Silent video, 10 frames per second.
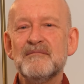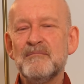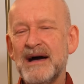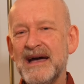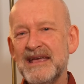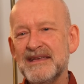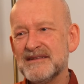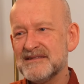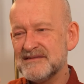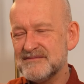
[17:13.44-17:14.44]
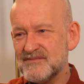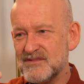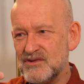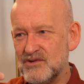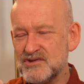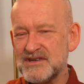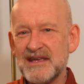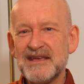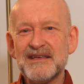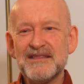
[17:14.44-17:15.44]
by
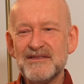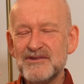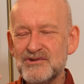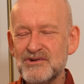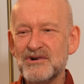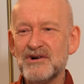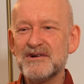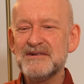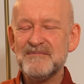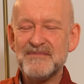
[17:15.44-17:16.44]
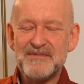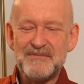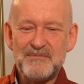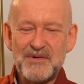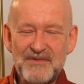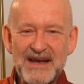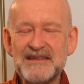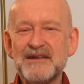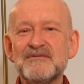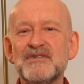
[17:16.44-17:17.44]
using your
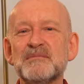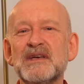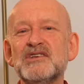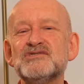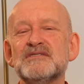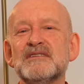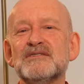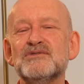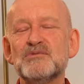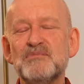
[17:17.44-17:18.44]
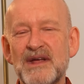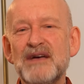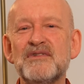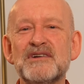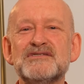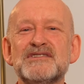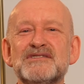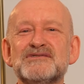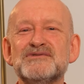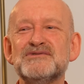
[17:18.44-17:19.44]
provided information, your
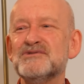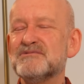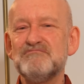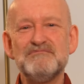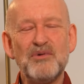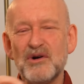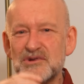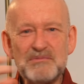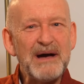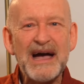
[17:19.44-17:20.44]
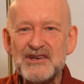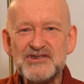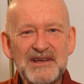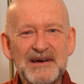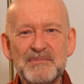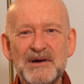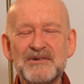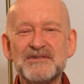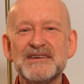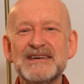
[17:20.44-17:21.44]
preferences, your what you're passionate
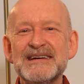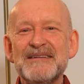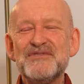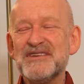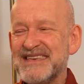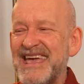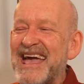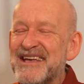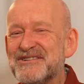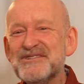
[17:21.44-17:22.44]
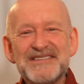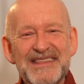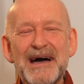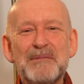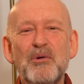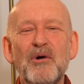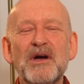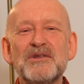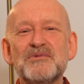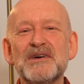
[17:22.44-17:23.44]
about to get you to that
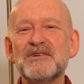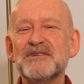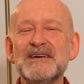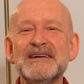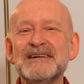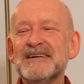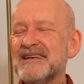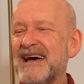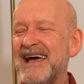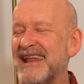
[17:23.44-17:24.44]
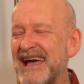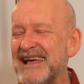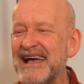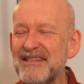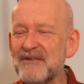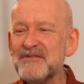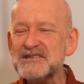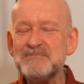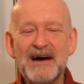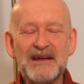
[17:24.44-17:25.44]
point where and I, I love
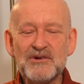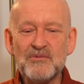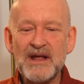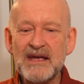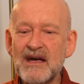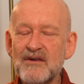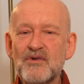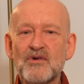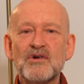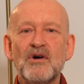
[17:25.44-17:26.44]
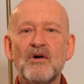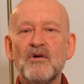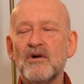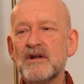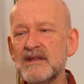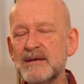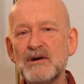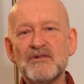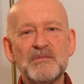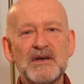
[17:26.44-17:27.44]
this part, you know, when I get a phone call or an
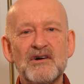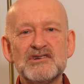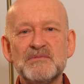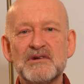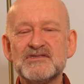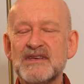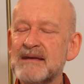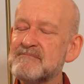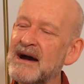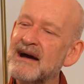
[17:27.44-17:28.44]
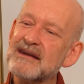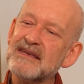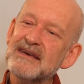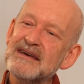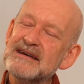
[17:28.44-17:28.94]
email from a customer and saying, Mark,